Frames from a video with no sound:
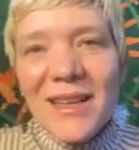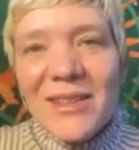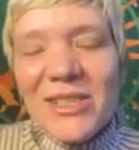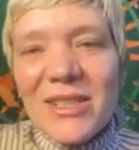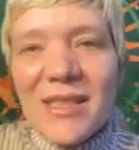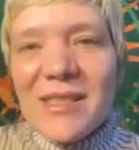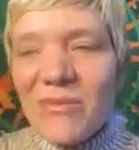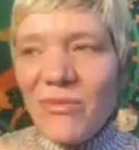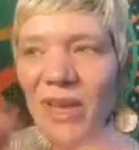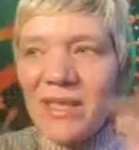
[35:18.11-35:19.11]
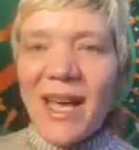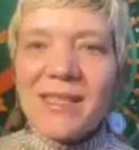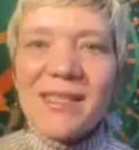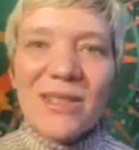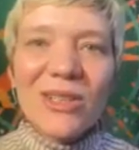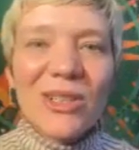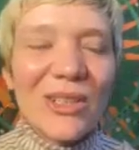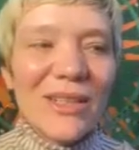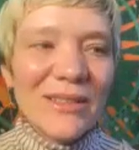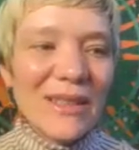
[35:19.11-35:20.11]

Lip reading: she does fantastical